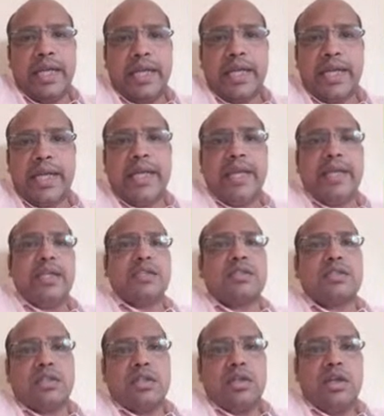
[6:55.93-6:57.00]
It
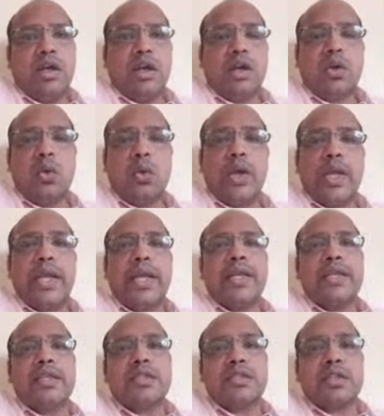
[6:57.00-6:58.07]
reads coded
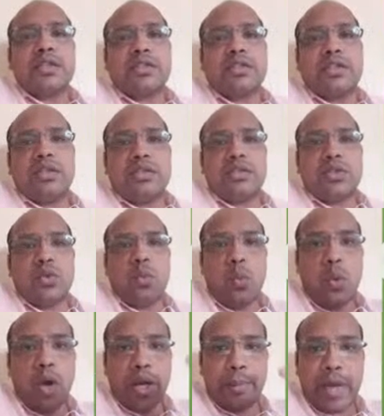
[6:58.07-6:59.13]
instructions
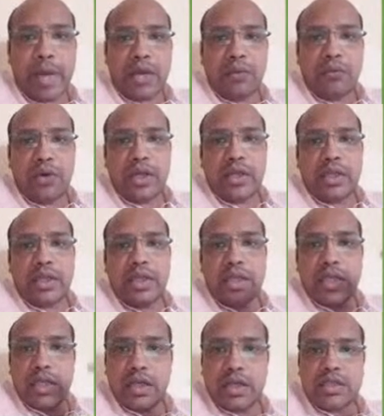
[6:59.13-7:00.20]
one by one
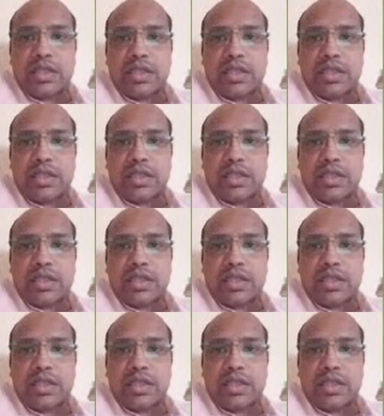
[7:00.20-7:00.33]
in